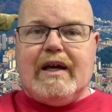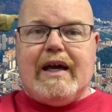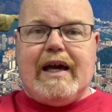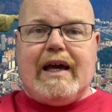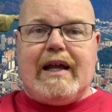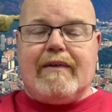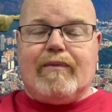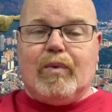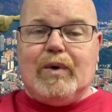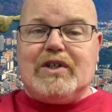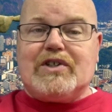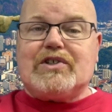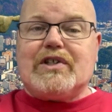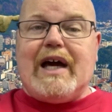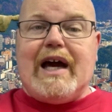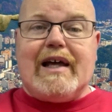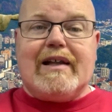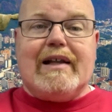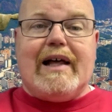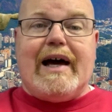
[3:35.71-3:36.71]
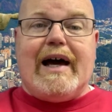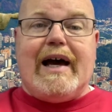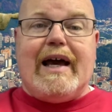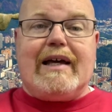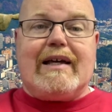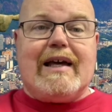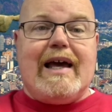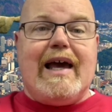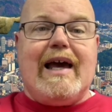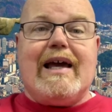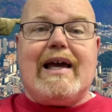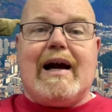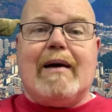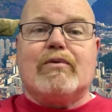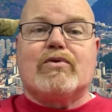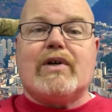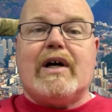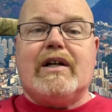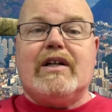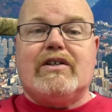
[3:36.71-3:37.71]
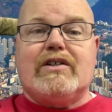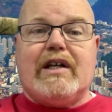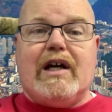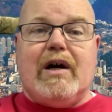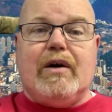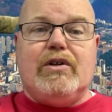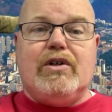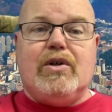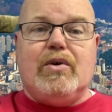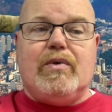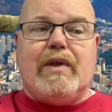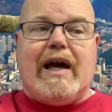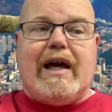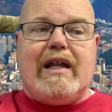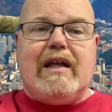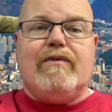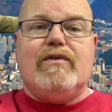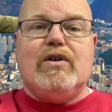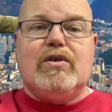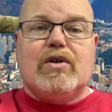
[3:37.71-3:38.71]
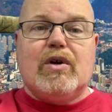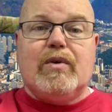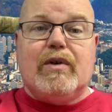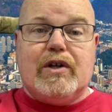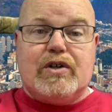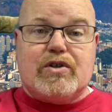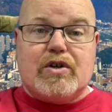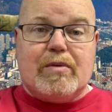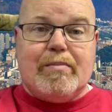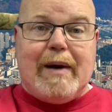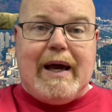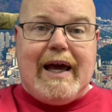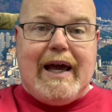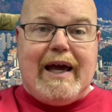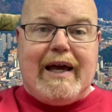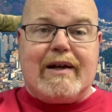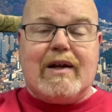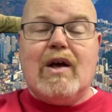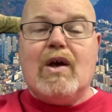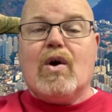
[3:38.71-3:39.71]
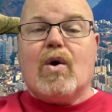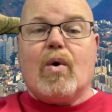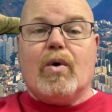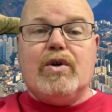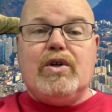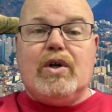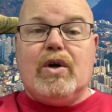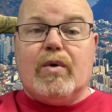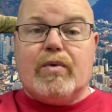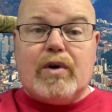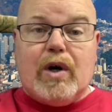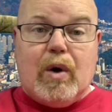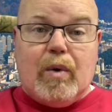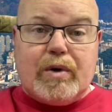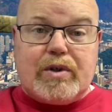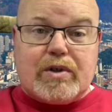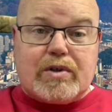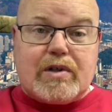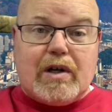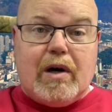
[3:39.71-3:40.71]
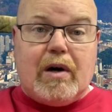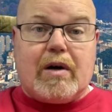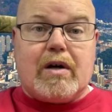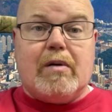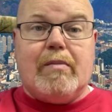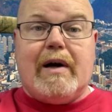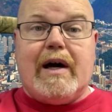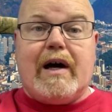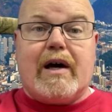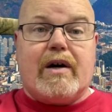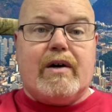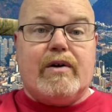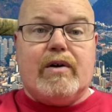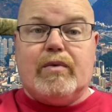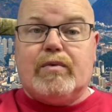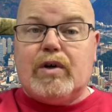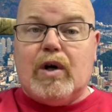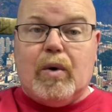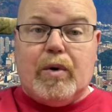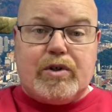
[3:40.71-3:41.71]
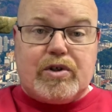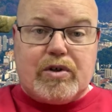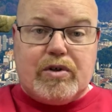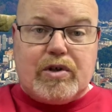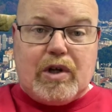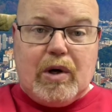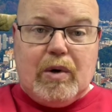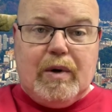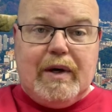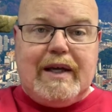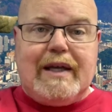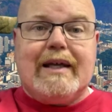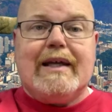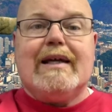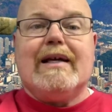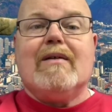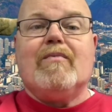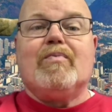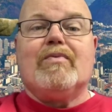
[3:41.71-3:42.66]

And if we sound like, hey, I'm trying to tell you that if you do this, you're bad, or you don't know what you're talking about, or don't know what you're doing,